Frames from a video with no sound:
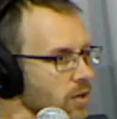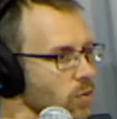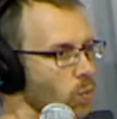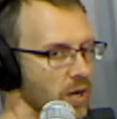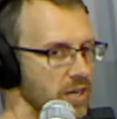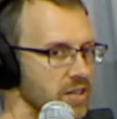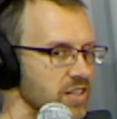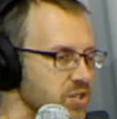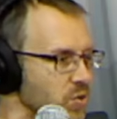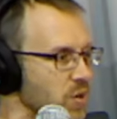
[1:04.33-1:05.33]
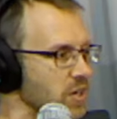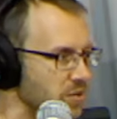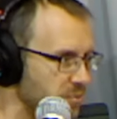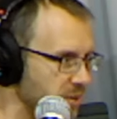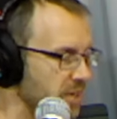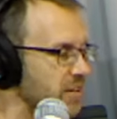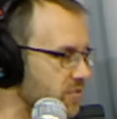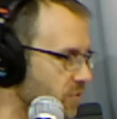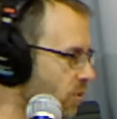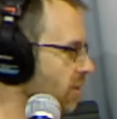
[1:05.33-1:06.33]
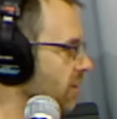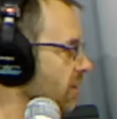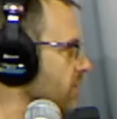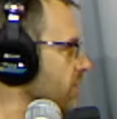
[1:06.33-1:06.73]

1 and a 2 and a 3 and a 4 and a.